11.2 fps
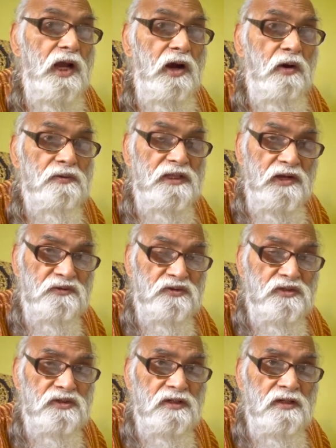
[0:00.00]
Oh,
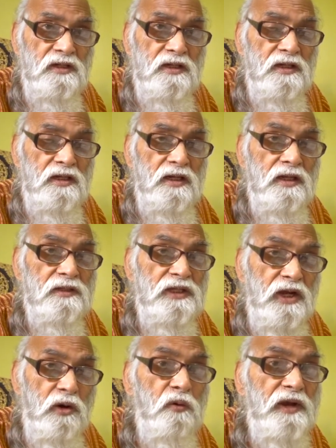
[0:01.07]
thus, the
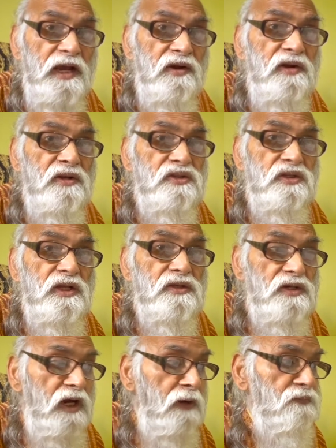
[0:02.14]
awareness
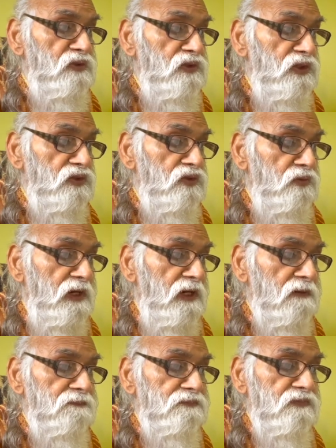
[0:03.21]
that comes this
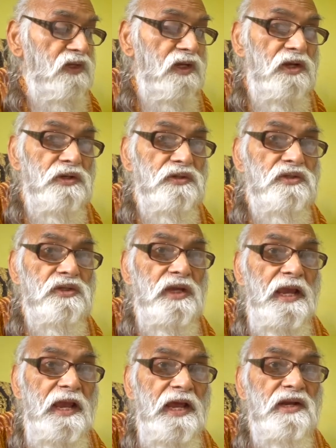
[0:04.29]
way is
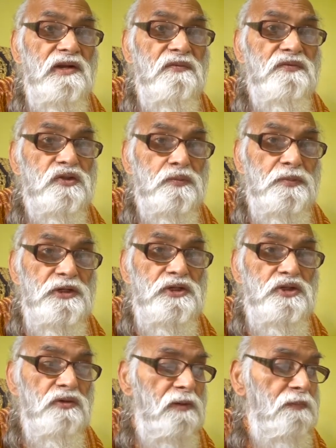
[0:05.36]
the end of
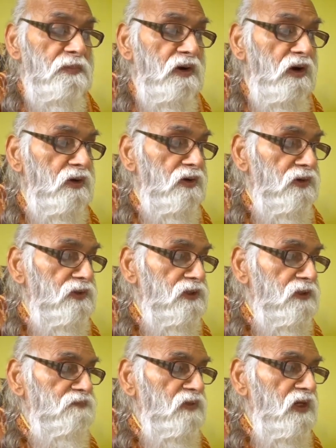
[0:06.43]
spiritual
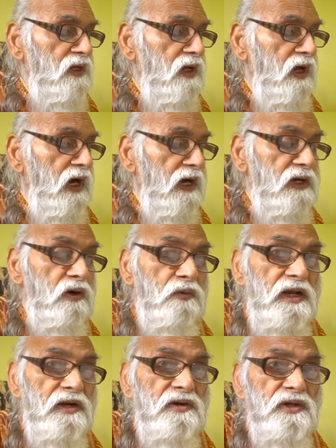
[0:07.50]
progress.
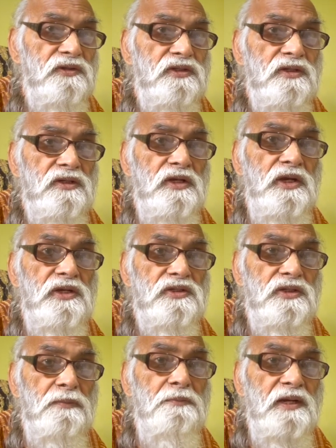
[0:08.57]
Unawareness is
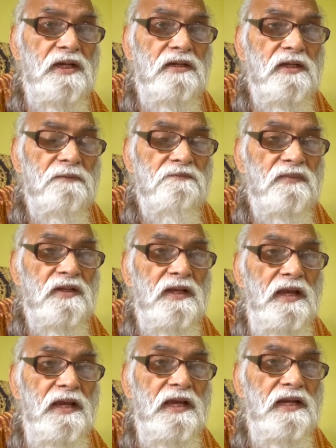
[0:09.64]
the beginning.
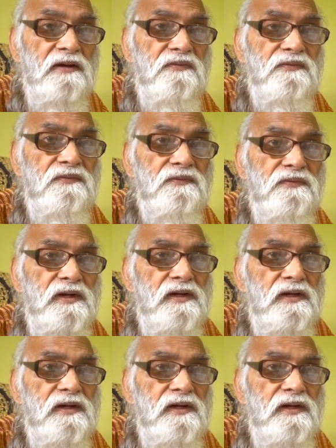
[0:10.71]
Enough for